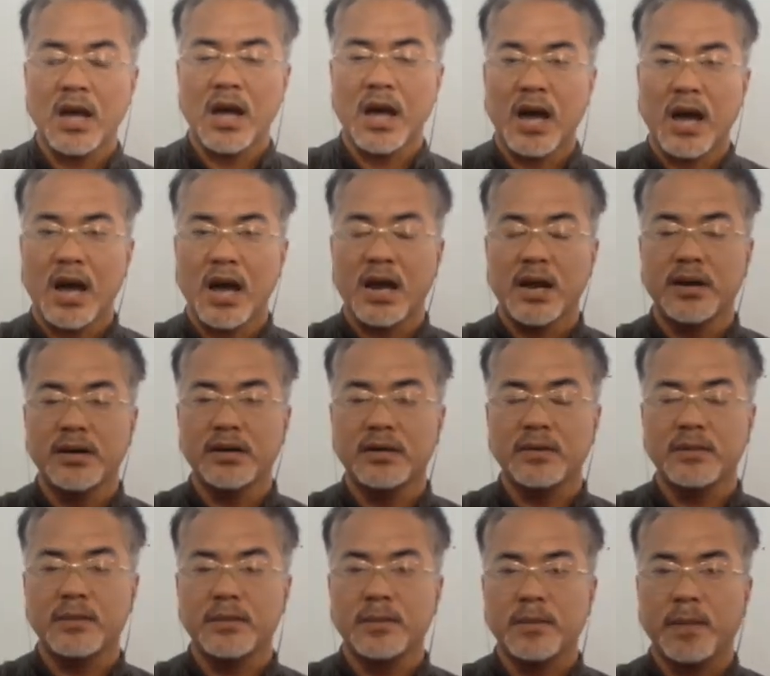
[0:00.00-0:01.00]
and
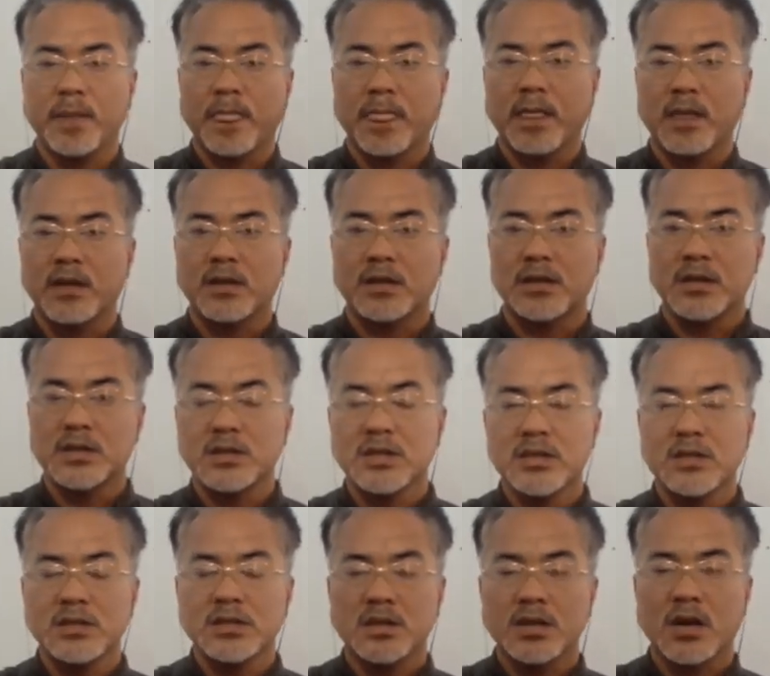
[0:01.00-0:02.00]
this
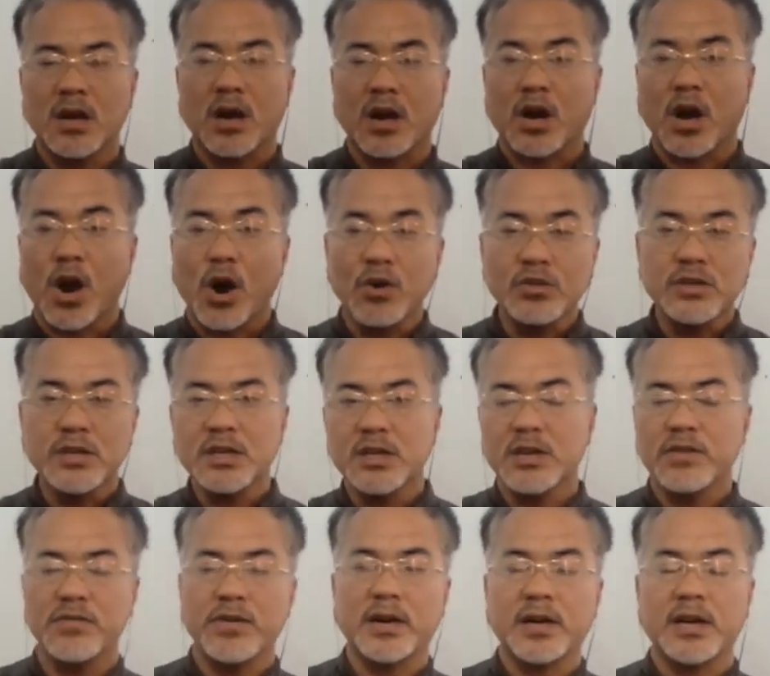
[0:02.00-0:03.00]
is cause and
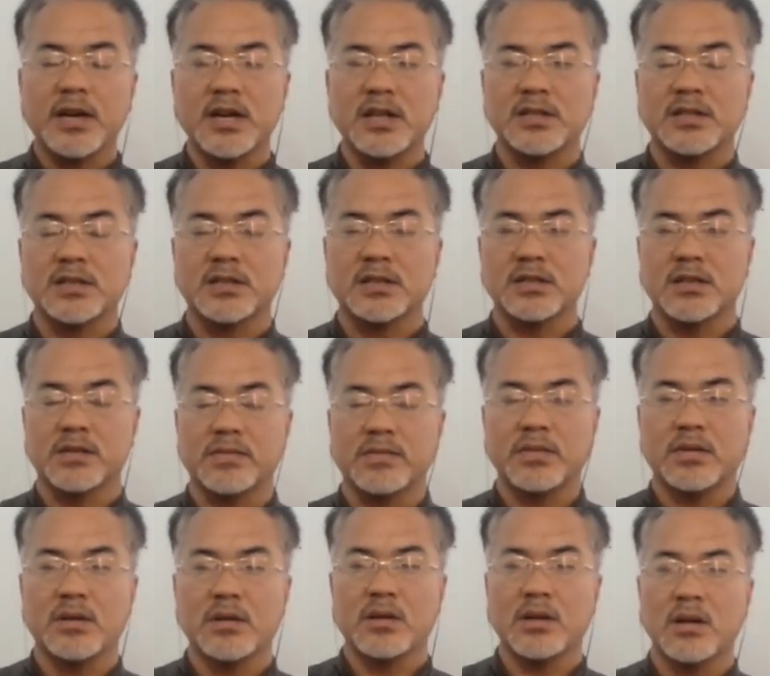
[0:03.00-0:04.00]
effect relationship
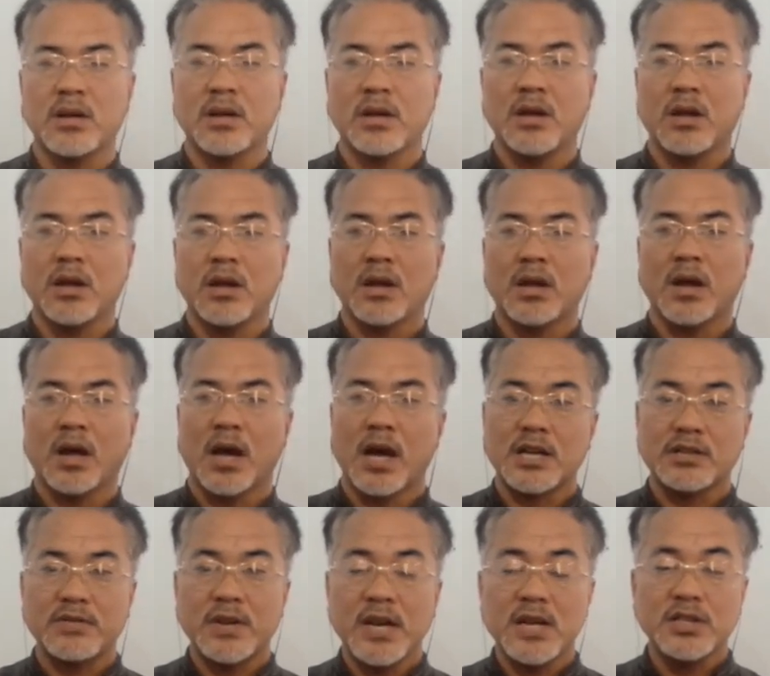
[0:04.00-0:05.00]
as
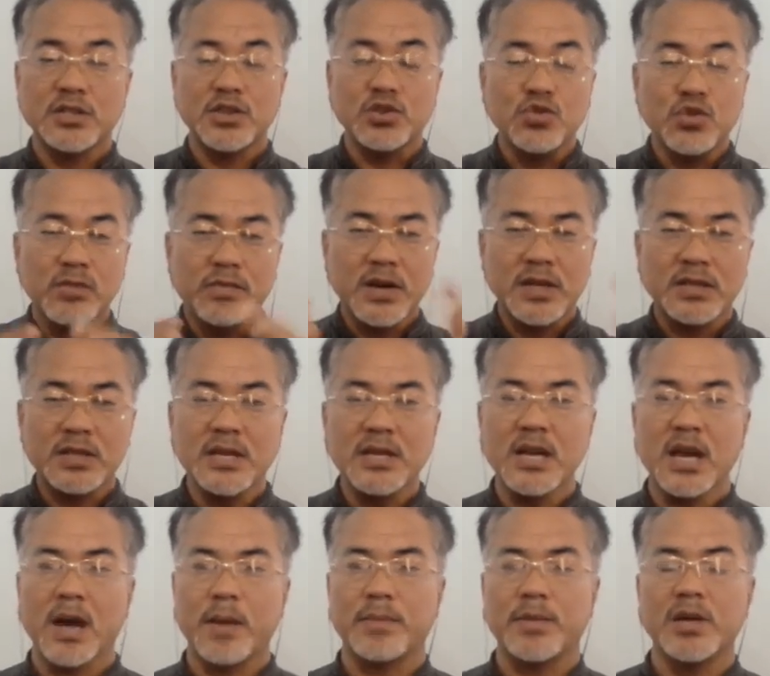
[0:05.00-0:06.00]
well as universally
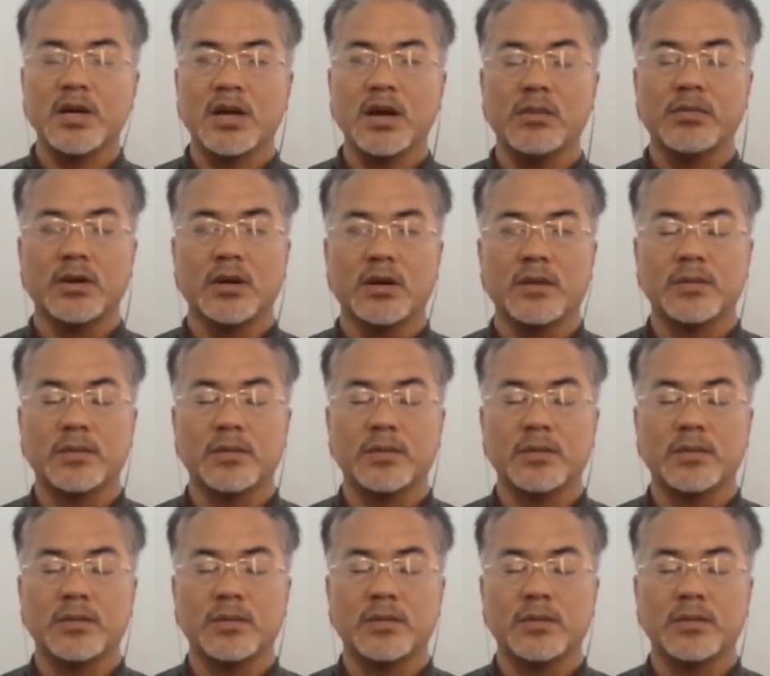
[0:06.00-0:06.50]
applicable.